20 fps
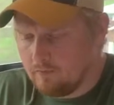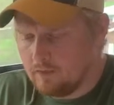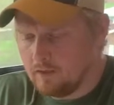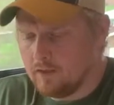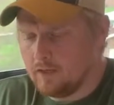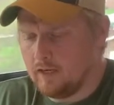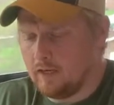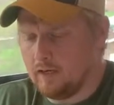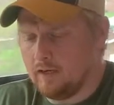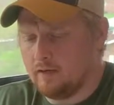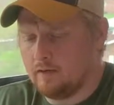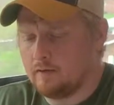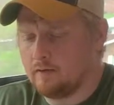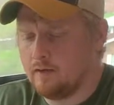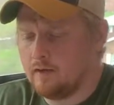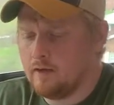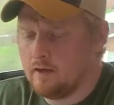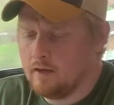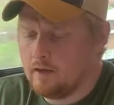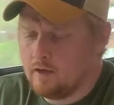And,
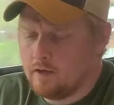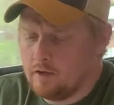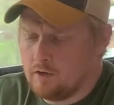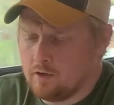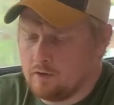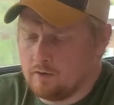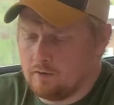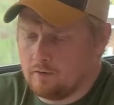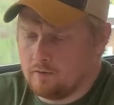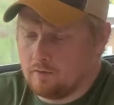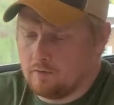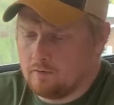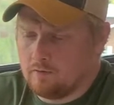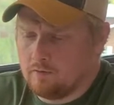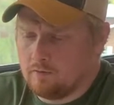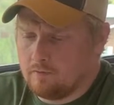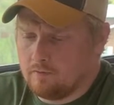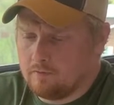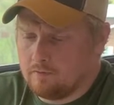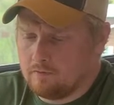you know,
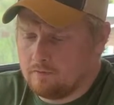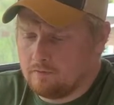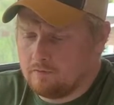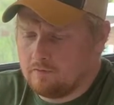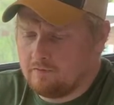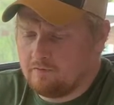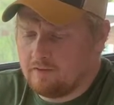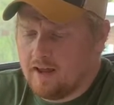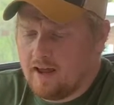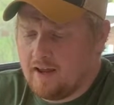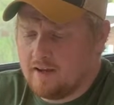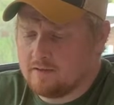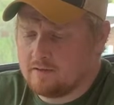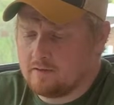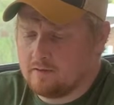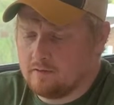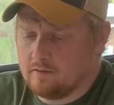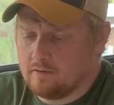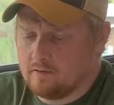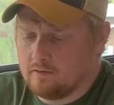
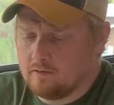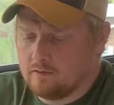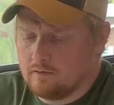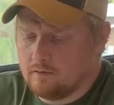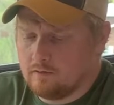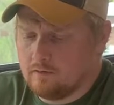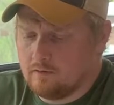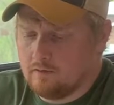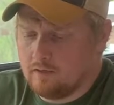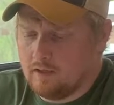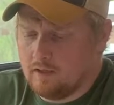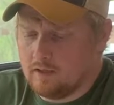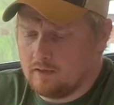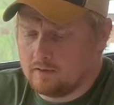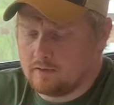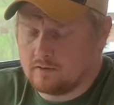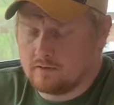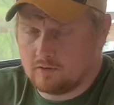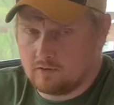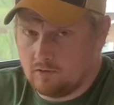fast is
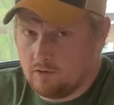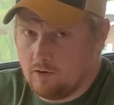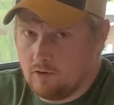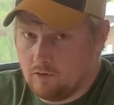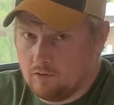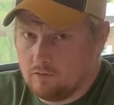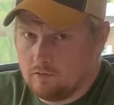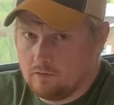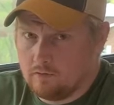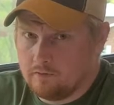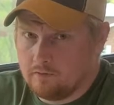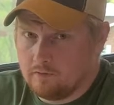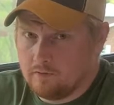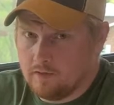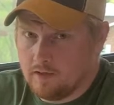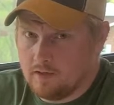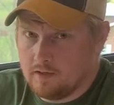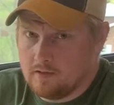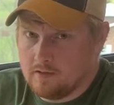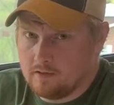slow
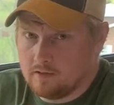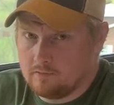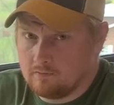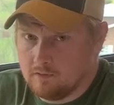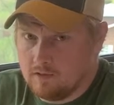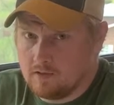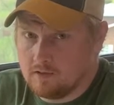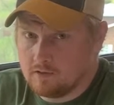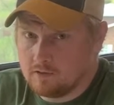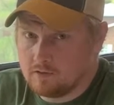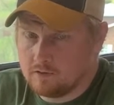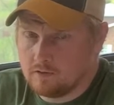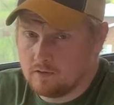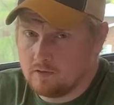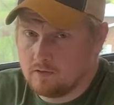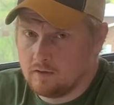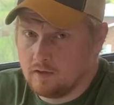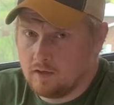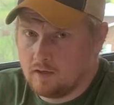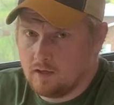in this
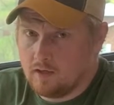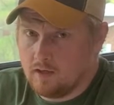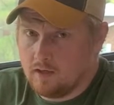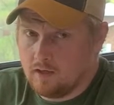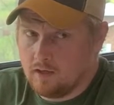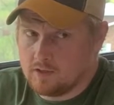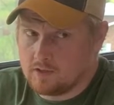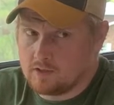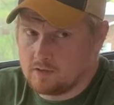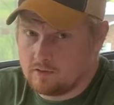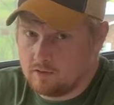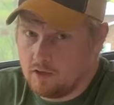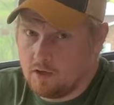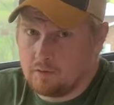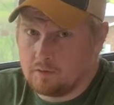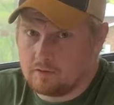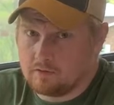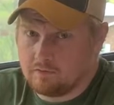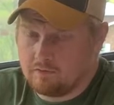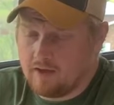industry, and
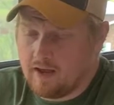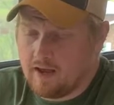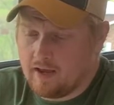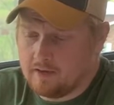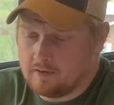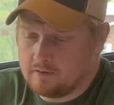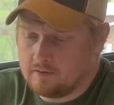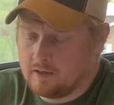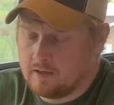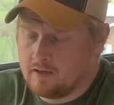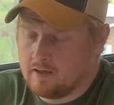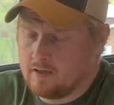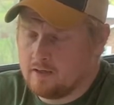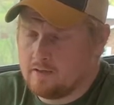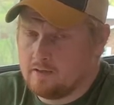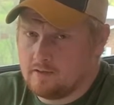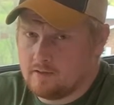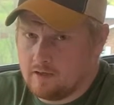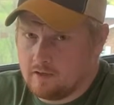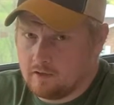slow is fast.
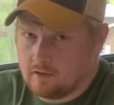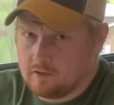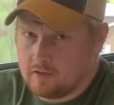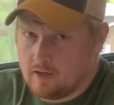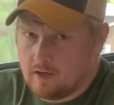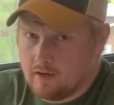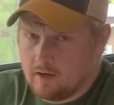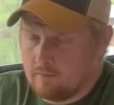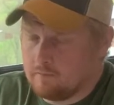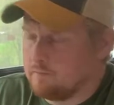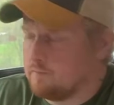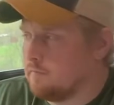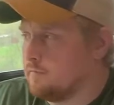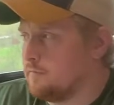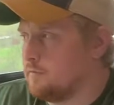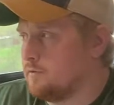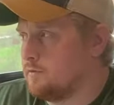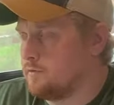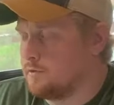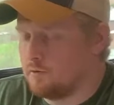Take your time,
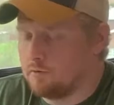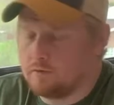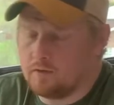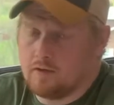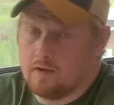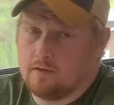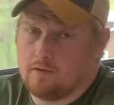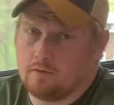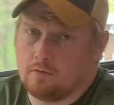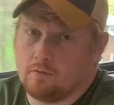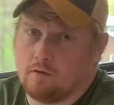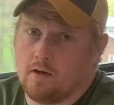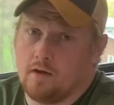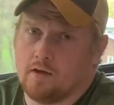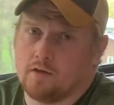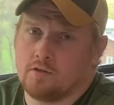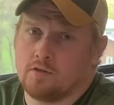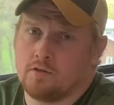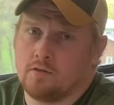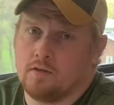don't get in a
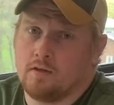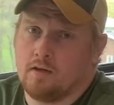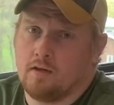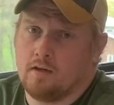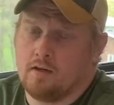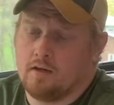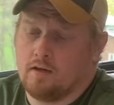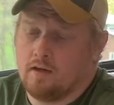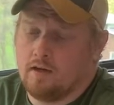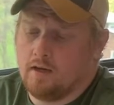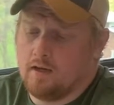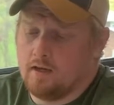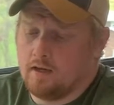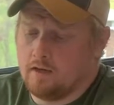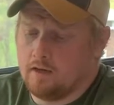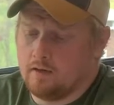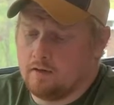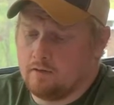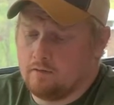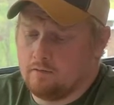rush,
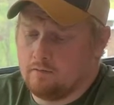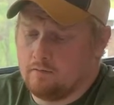and